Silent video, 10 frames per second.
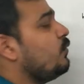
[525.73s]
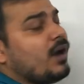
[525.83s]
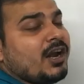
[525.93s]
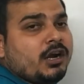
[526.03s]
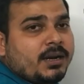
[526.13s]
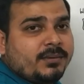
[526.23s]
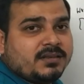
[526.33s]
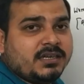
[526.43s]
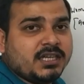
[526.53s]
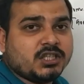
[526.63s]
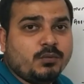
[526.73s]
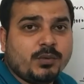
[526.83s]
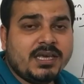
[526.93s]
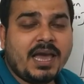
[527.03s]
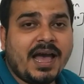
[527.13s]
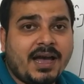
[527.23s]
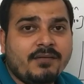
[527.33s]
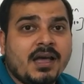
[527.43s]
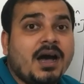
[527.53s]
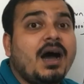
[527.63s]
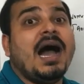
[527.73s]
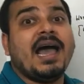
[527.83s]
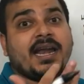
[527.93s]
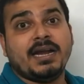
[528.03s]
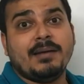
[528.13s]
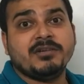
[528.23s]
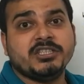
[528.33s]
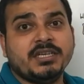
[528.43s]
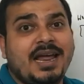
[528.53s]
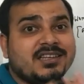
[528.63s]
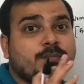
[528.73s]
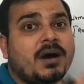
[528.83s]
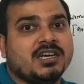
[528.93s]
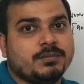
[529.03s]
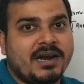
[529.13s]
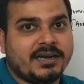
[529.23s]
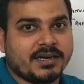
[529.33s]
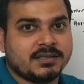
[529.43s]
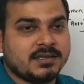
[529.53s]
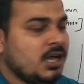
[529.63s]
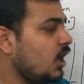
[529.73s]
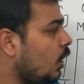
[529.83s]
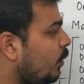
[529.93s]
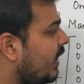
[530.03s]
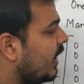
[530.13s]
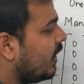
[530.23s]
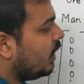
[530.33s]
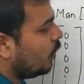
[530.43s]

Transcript: in one hot representation, we have a higher dimension and sparse matrix. Over here,